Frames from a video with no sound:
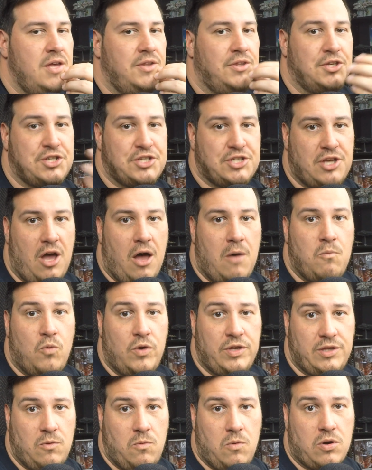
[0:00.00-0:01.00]
Scum
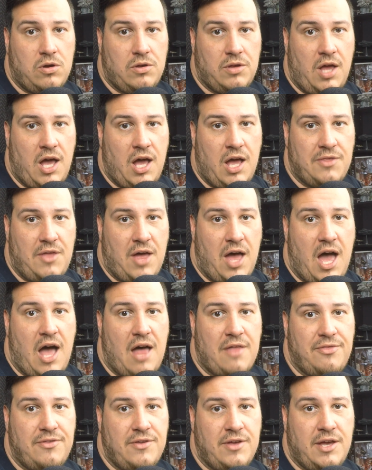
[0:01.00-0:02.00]
win the world, the
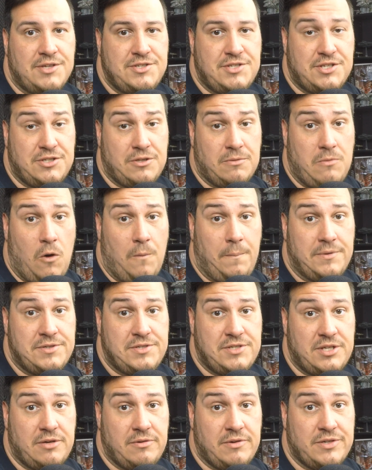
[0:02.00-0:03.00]
Hoth System Open
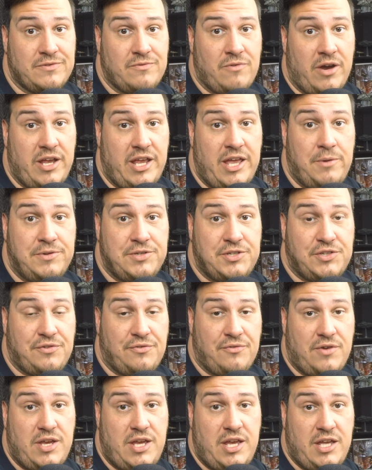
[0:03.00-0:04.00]
Series, right? It was
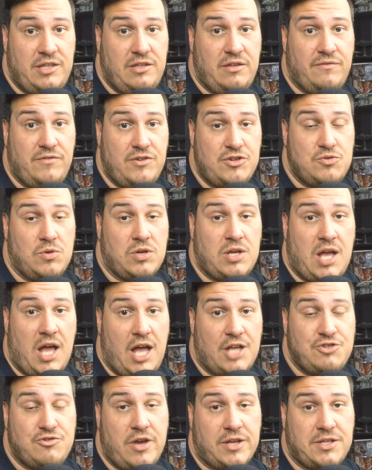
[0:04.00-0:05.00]
3 individual
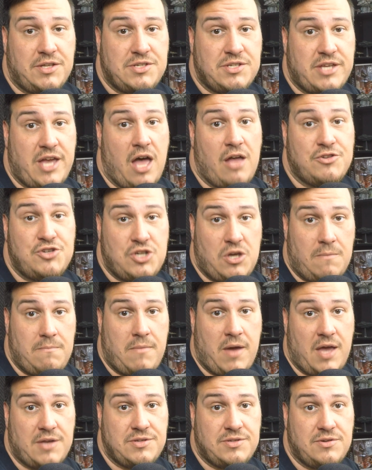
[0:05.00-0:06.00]
contracted scout jump
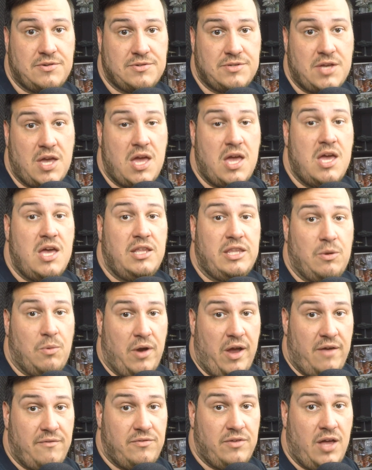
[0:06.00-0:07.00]
masters. They were
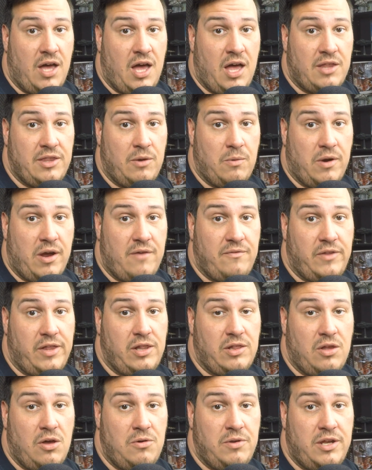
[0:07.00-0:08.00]
heavily
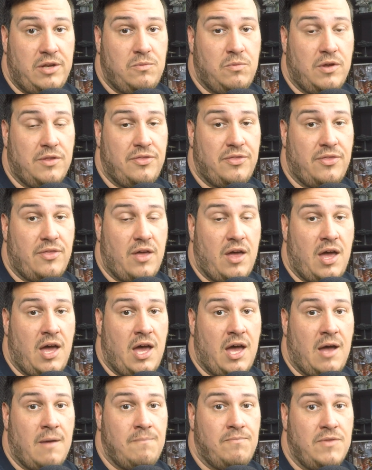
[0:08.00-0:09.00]
loaded with
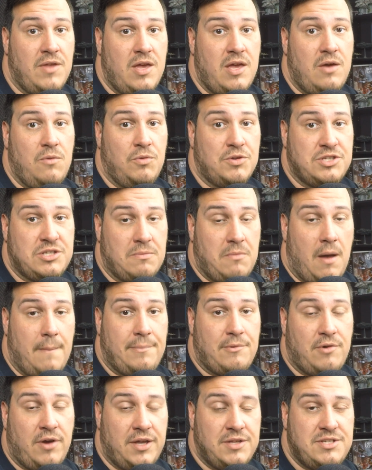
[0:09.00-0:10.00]
some
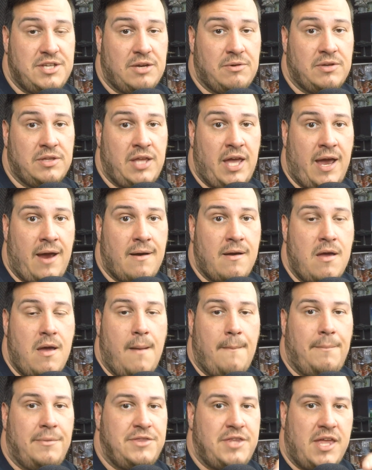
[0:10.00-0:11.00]
upgrades here and there,
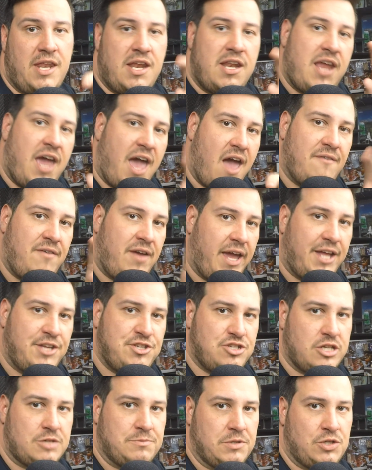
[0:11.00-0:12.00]
but they didn't have
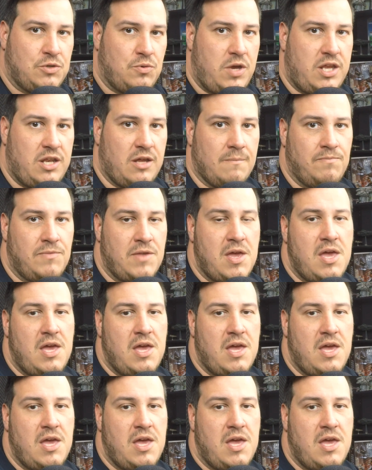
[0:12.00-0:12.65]
handshakes between them.